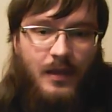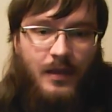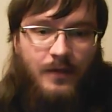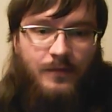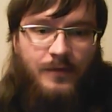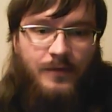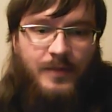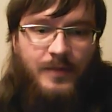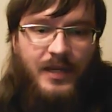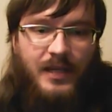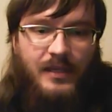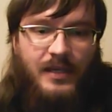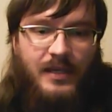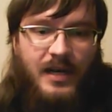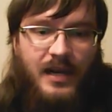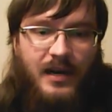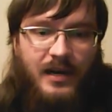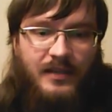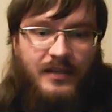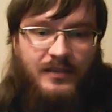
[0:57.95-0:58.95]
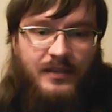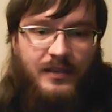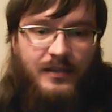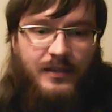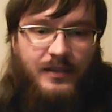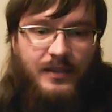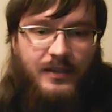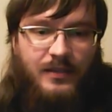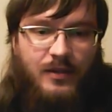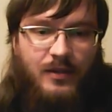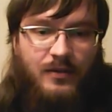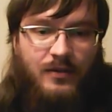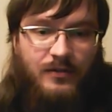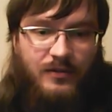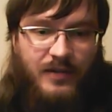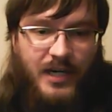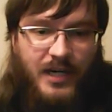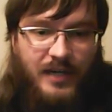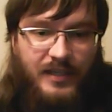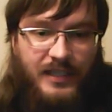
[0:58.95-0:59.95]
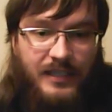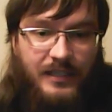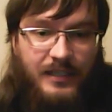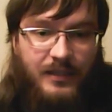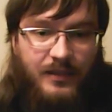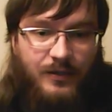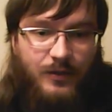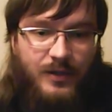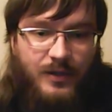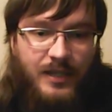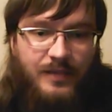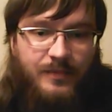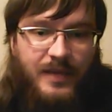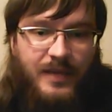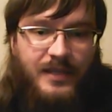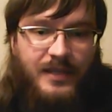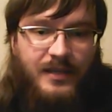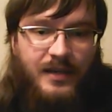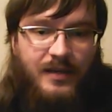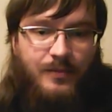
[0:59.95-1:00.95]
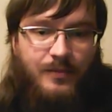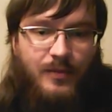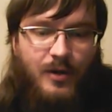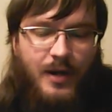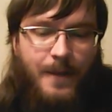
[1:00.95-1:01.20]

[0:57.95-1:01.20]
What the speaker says: Female character, in contrary, you can make her more